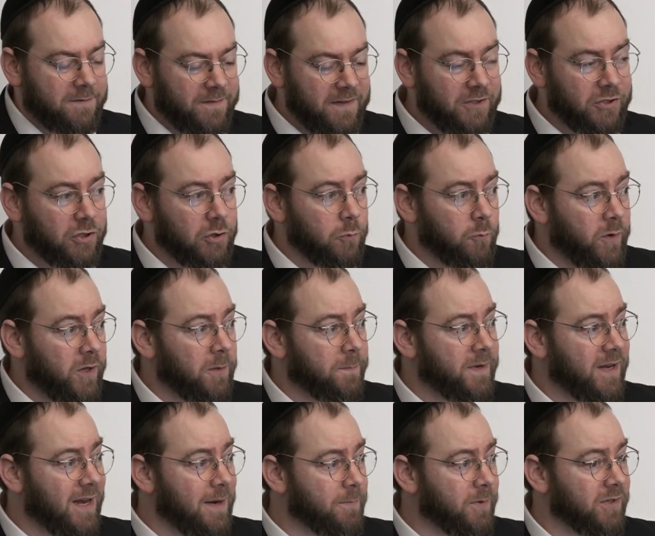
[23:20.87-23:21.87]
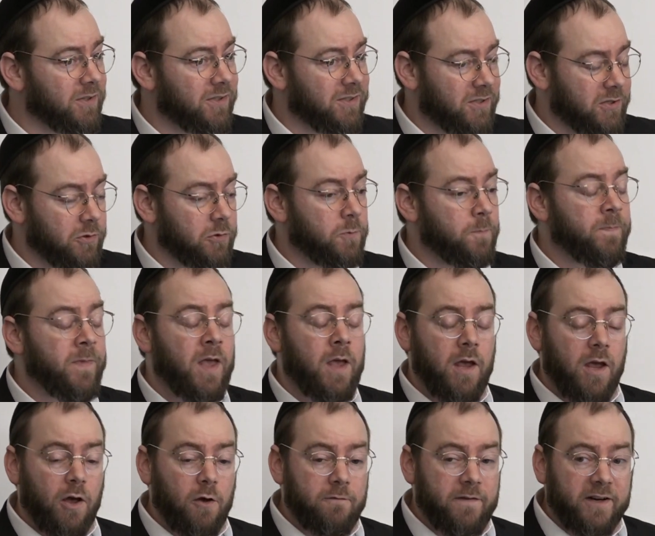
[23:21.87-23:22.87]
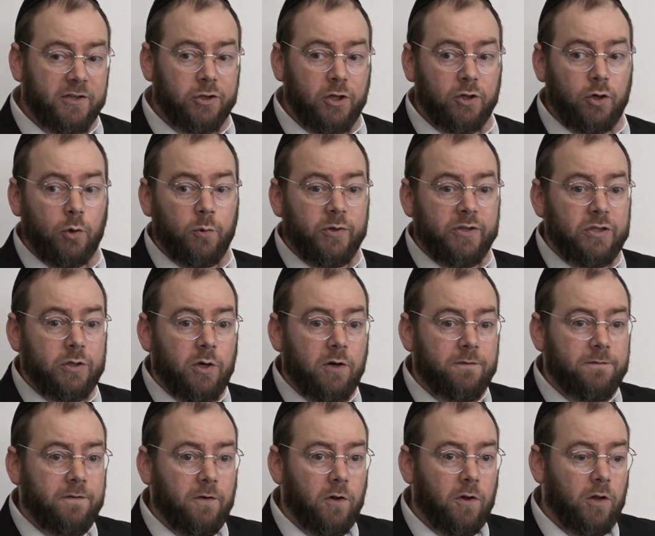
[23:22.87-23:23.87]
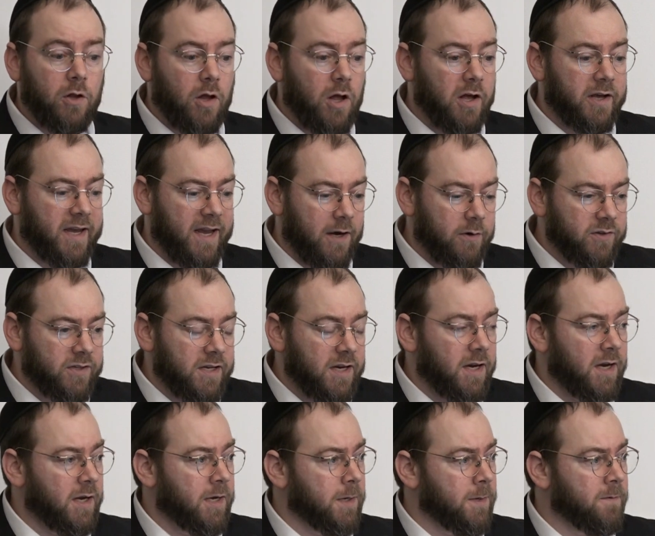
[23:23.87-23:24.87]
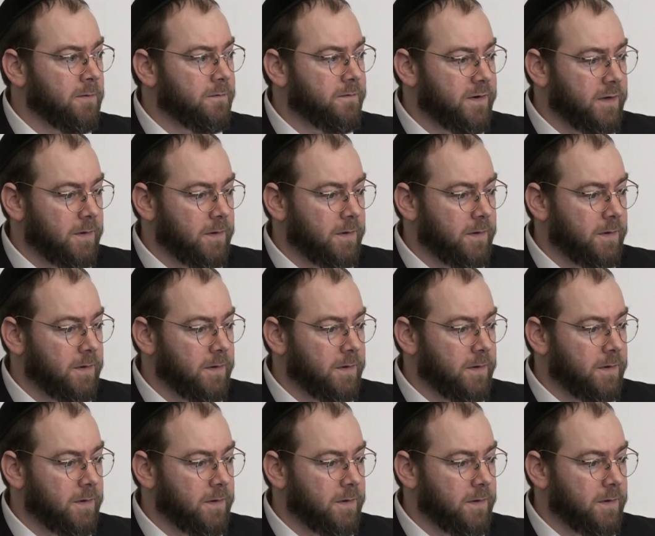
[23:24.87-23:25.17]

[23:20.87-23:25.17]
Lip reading: feature will be able to eventually grow into a full accounting